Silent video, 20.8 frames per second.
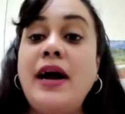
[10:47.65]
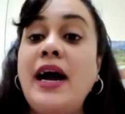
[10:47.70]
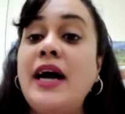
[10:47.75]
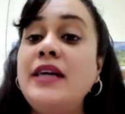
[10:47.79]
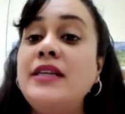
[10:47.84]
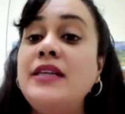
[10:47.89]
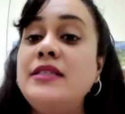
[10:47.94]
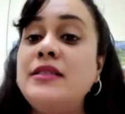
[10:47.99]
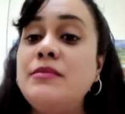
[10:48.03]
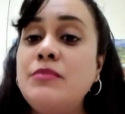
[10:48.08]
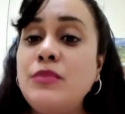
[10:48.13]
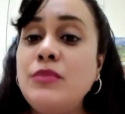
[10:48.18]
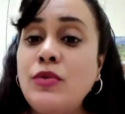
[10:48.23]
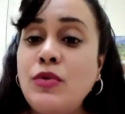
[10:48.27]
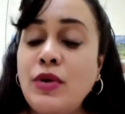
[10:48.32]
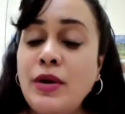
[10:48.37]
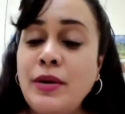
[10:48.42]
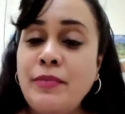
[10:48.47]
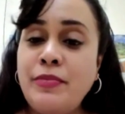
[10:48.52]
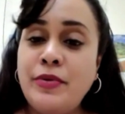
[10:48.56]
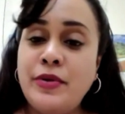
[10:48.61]
And
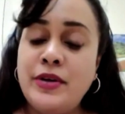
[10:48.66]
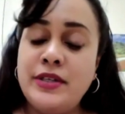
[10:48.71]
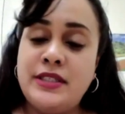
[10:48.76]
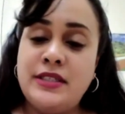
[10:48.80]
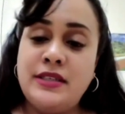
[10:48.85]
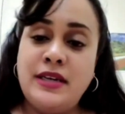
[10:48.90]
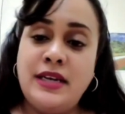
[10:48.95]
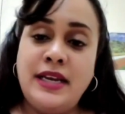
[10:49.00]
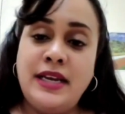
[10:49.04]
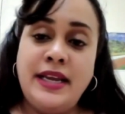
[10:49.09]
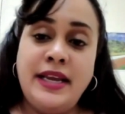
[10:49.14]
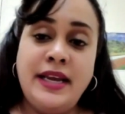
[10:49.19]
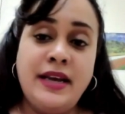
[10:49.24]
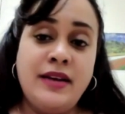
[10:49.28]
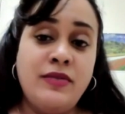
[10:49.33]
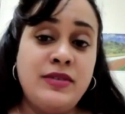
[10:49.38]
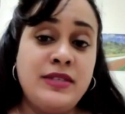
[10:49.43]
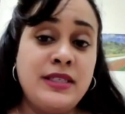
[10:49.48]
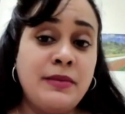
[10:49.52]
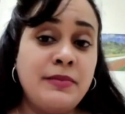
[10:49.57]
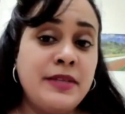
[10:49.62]
more importantly,
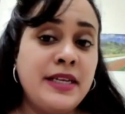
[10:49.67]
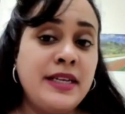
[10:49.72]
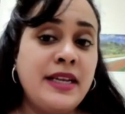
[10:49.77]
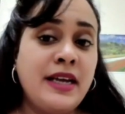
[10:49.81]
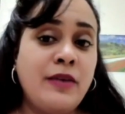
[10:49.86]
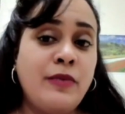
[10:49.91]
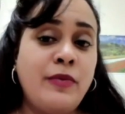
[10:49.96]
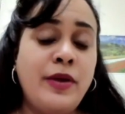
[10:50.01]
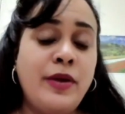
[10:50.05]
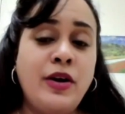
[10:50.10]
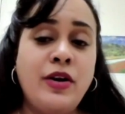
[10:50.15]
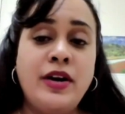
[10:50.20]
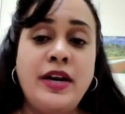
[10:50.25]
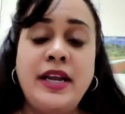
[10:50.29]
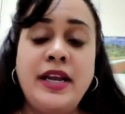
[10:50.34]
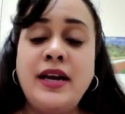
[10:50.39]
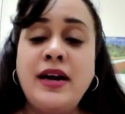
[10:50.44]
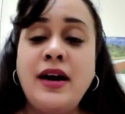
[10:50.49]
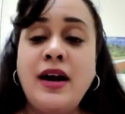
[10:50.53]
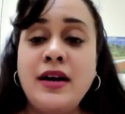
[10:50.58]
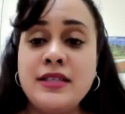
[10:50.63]
and something that we are on
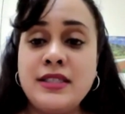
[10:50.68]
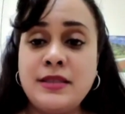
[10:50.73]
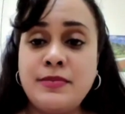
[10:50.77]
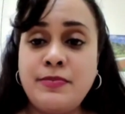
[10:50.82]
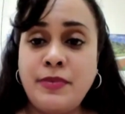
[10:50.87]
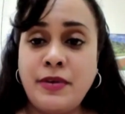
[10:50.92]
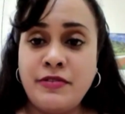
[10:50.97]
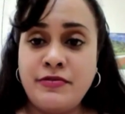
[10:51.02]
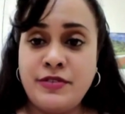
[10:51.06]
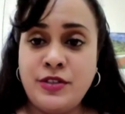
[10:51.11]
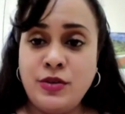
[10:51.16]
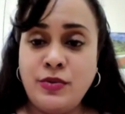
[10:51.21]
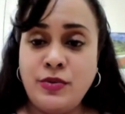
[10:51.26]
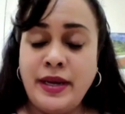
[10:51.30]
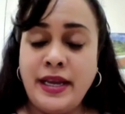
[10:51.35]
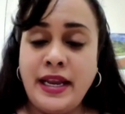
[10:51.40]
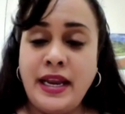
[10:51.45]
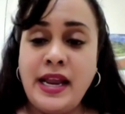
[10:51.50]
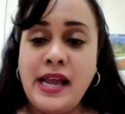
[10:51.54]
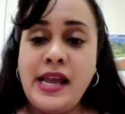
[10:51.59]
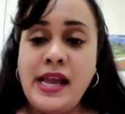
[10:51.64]
the cusp of
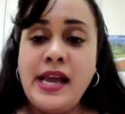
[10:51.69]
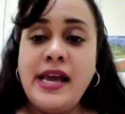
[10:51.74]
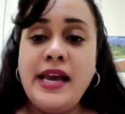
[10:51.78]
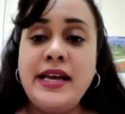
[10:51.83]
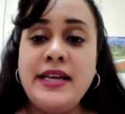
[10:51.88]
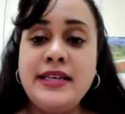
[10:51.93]
doing,